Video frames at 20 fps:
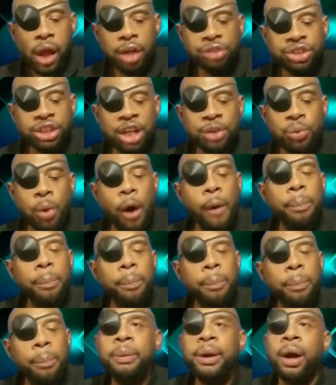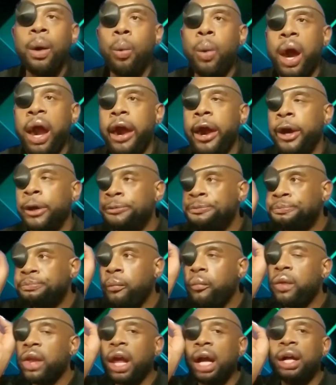We just want people to be aware
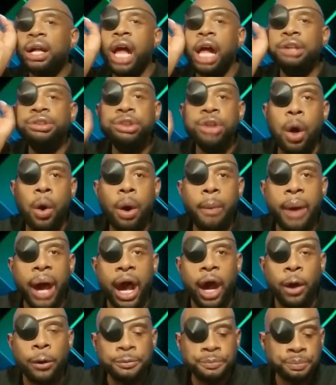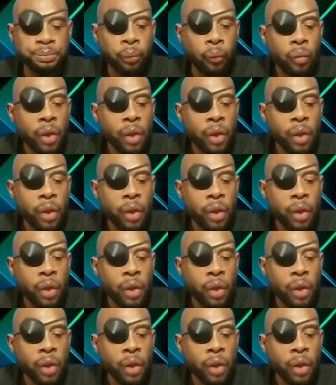and know about.